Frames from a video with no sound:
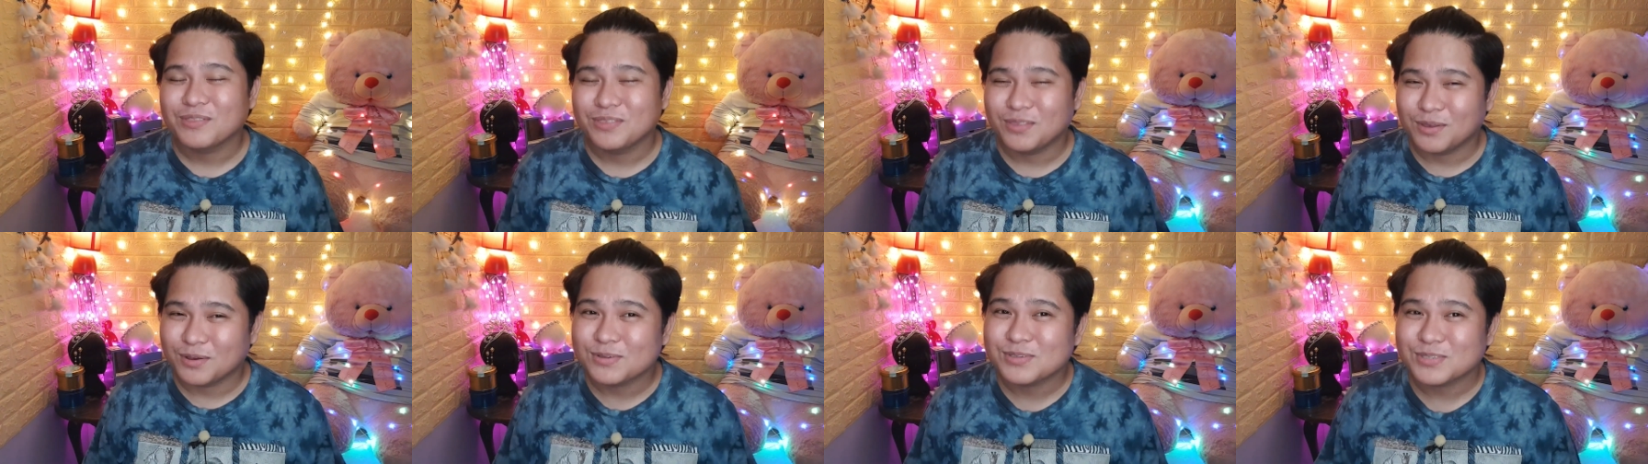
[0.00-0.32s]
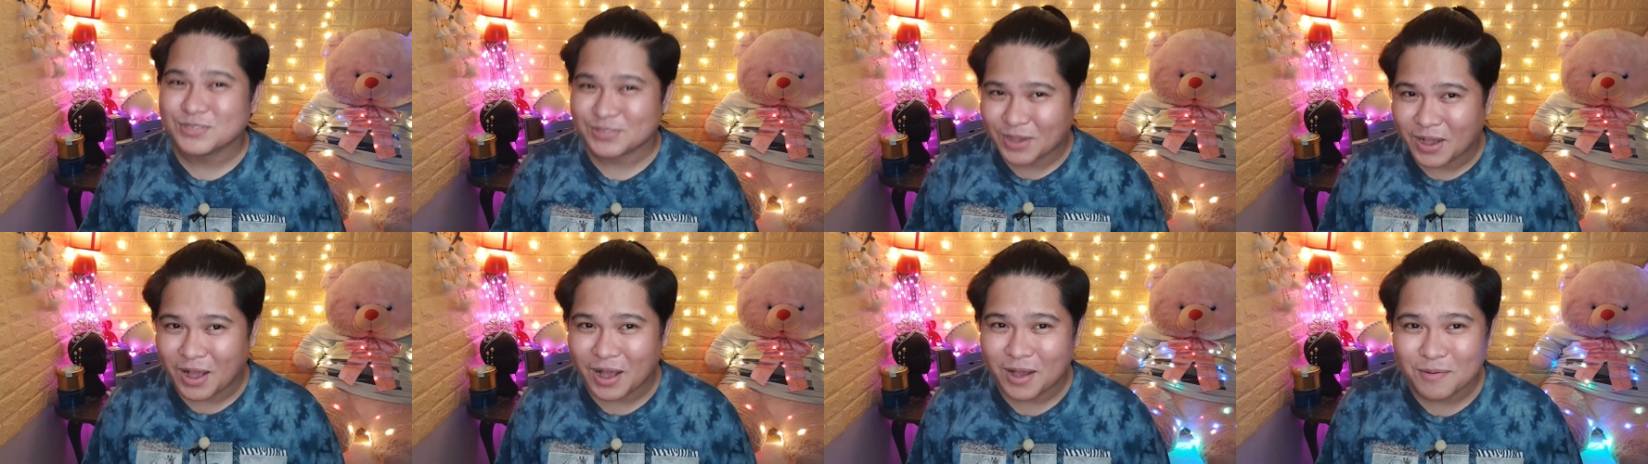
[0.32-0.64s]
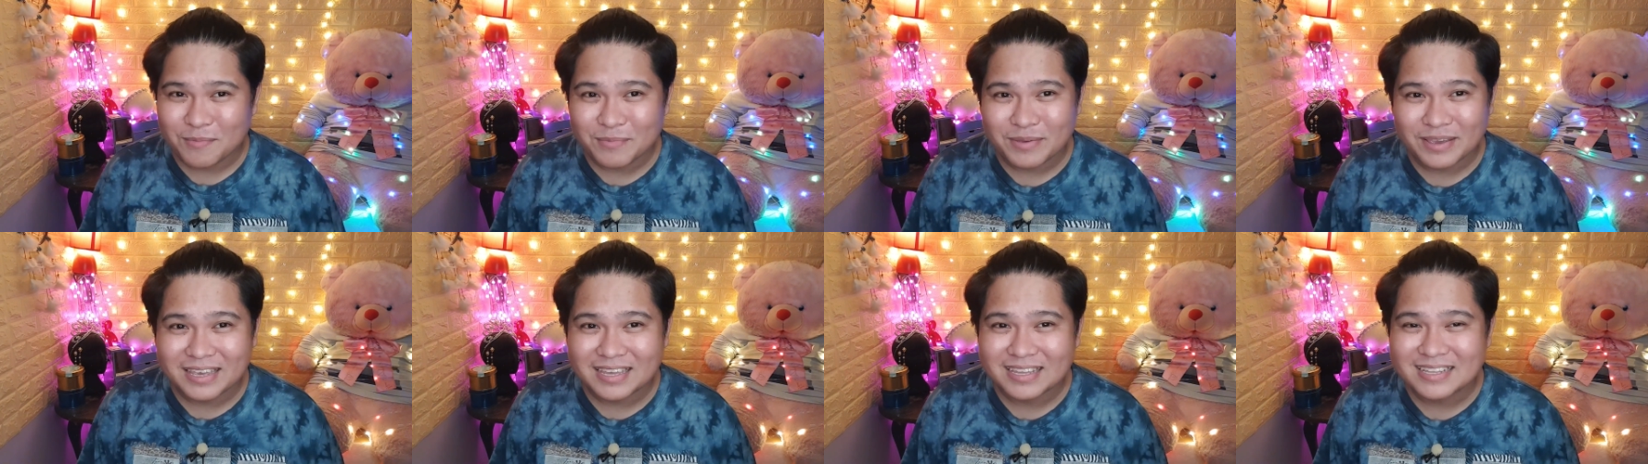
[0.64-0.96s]
those
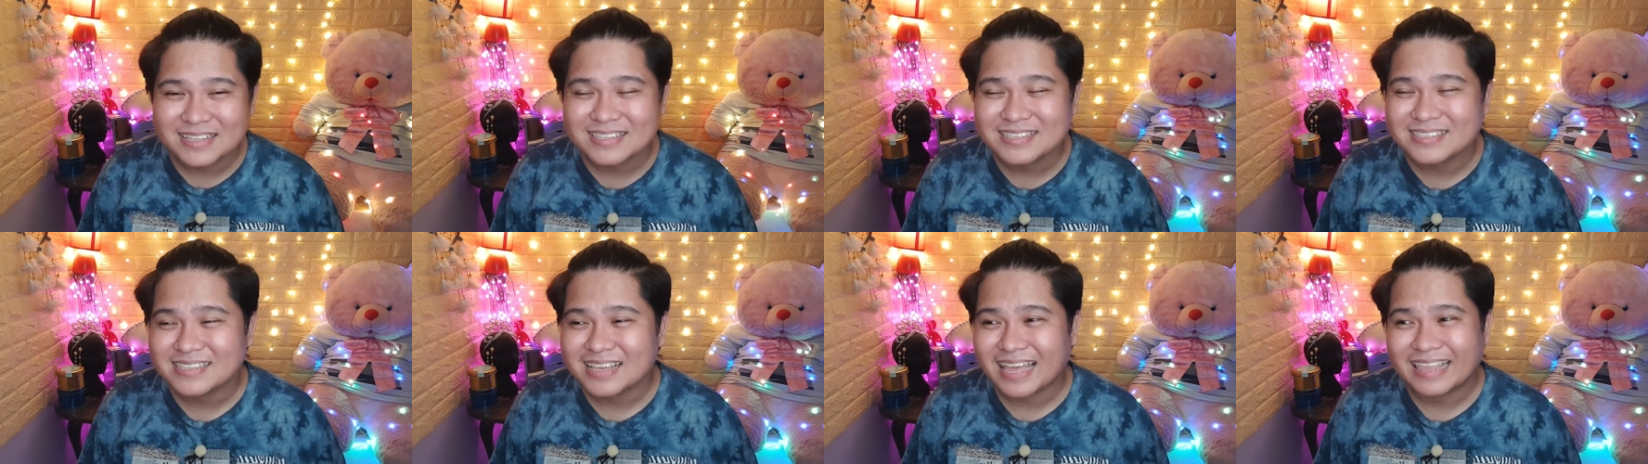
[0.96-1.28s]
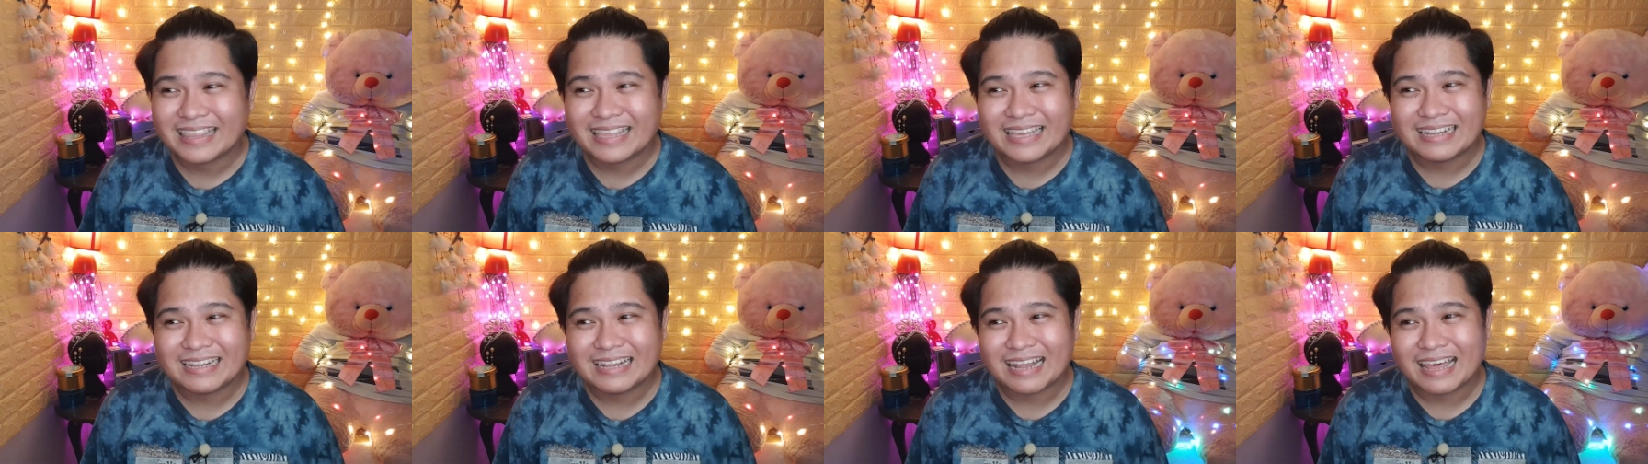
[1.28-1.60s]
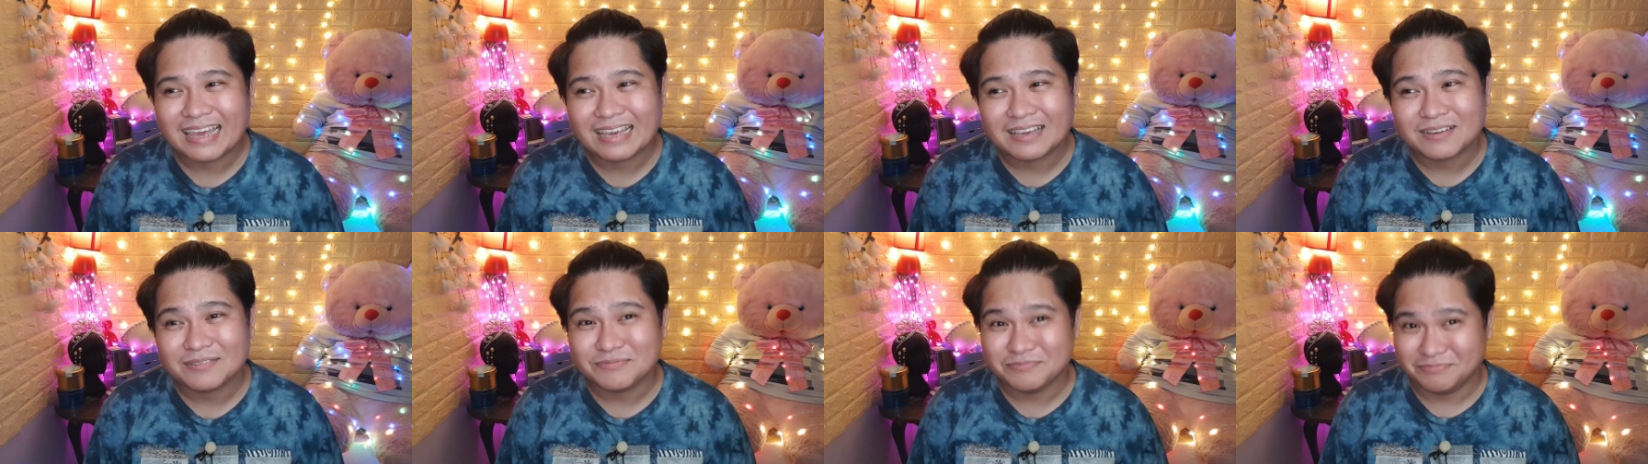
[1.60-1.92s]
comments and then
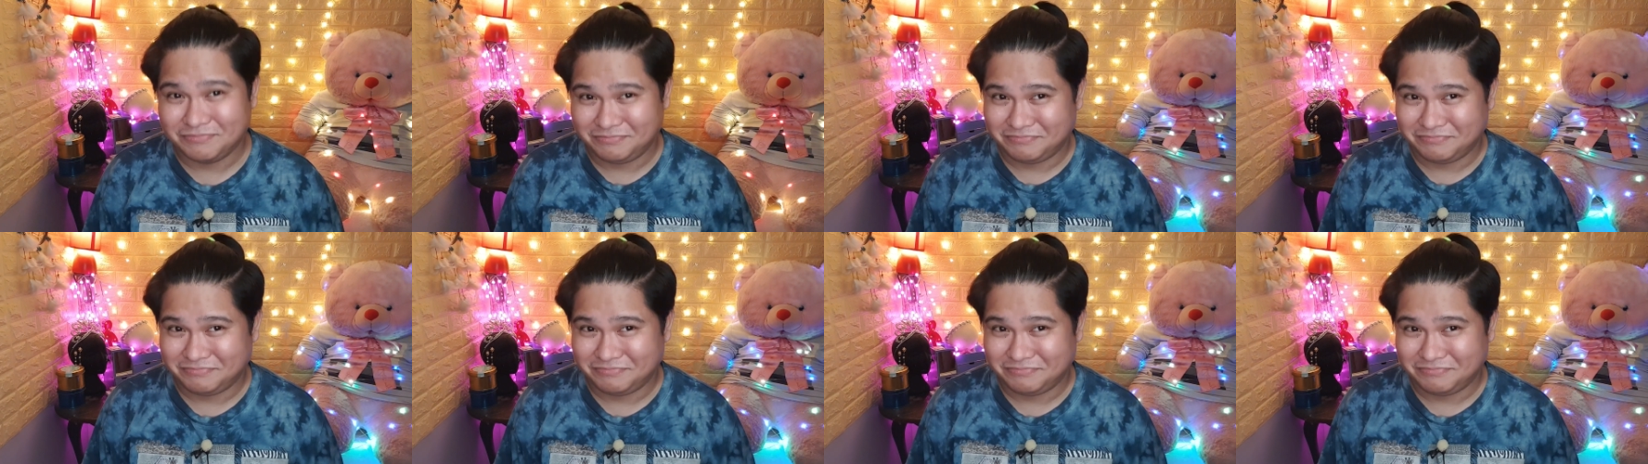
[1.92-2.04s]
like